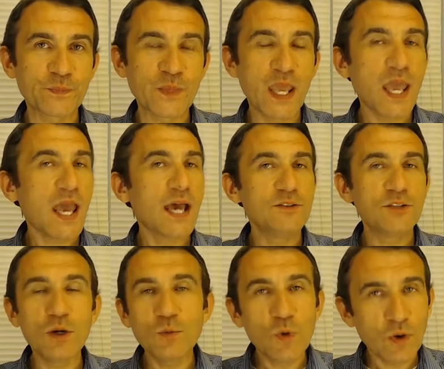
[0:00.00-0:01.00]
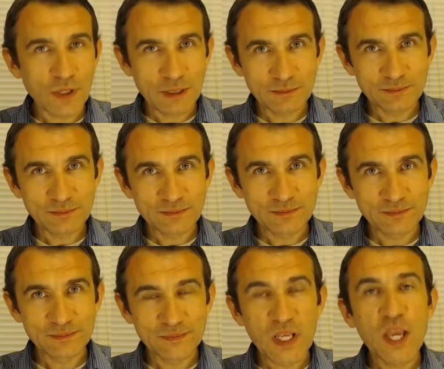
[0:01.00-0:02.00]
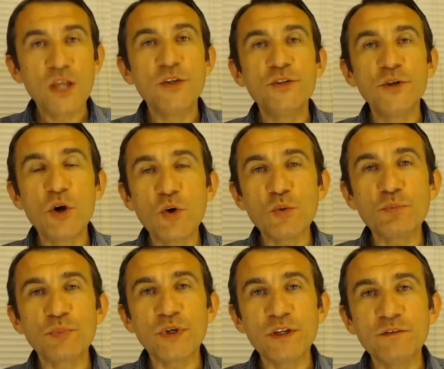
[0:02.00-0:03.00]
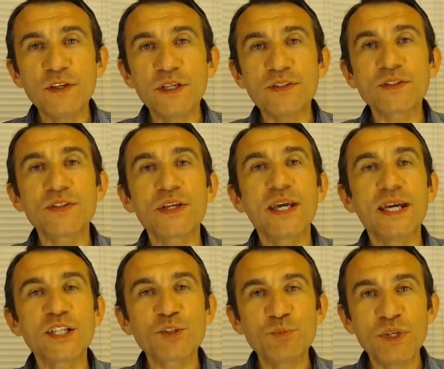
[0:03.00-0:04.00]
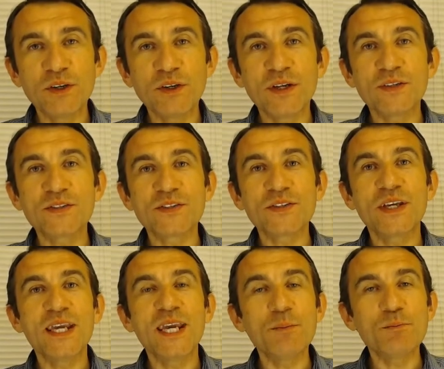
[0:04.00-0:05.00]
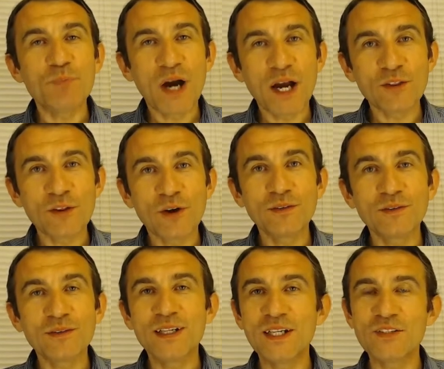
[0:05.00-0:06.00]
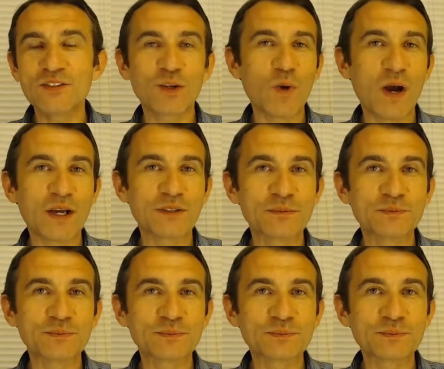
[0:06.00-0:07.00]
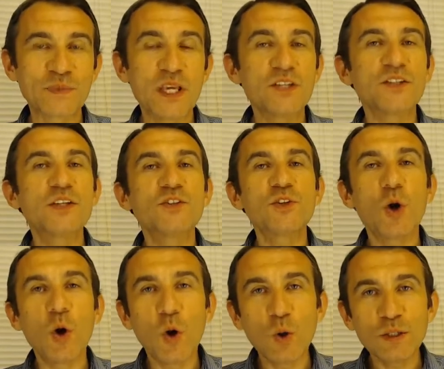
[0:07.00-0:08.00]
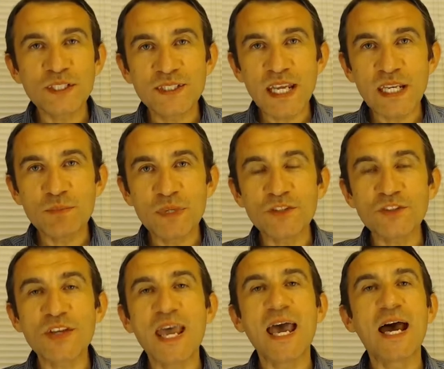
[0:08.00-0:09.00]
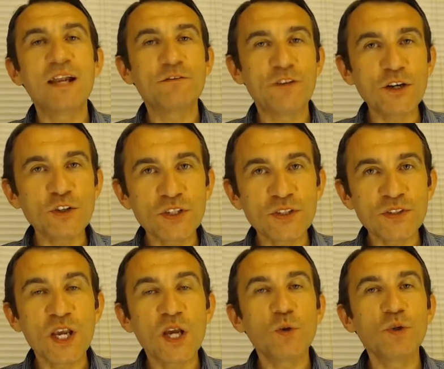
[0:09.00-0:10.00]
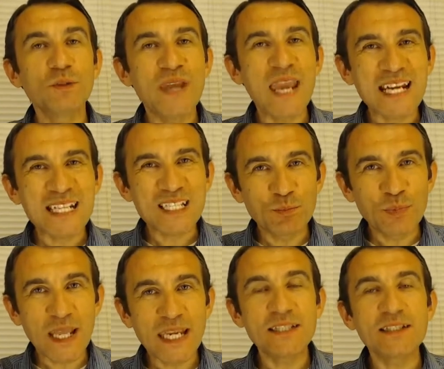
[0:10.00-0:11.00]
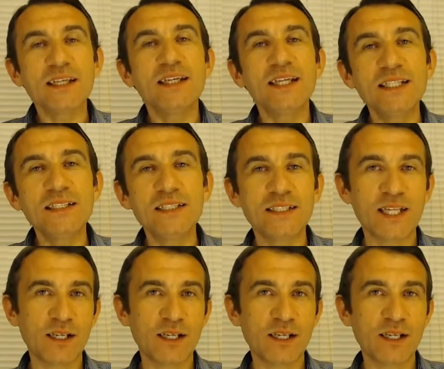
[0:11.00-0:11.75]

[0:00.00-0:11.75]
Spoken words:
And don't worry, no previous experience in Python is required, since all statements and functions will be explained in detail.